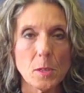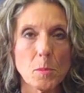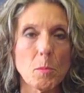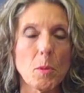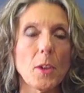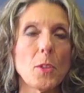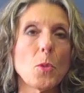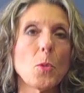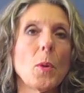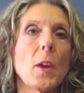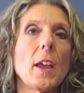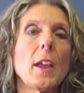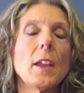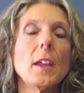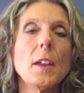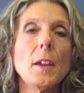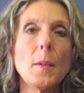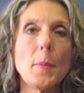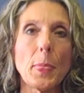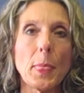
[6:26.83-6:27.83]
And by the
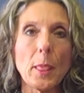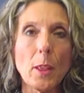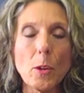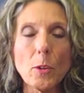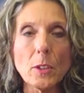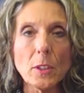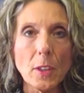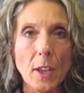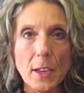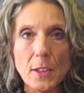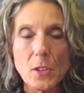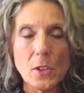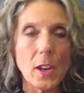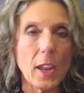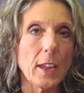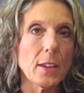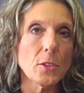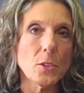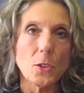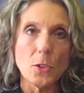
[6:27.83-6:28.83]
way, localized
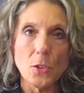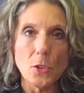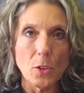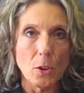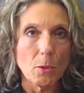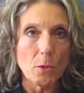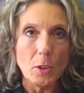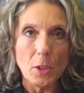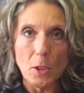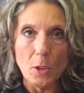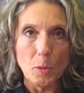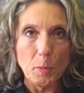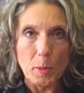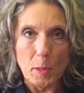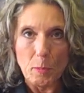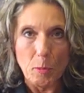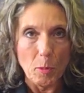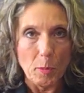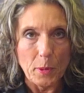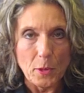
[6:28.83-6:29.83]
cancers don't kill
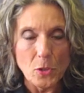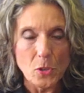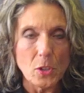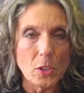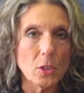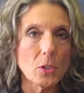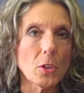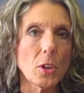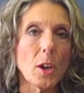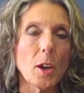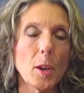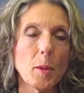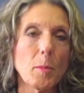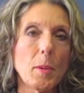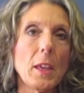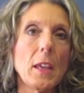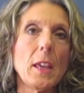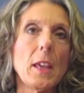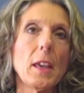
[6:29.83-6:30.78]
people most of the time.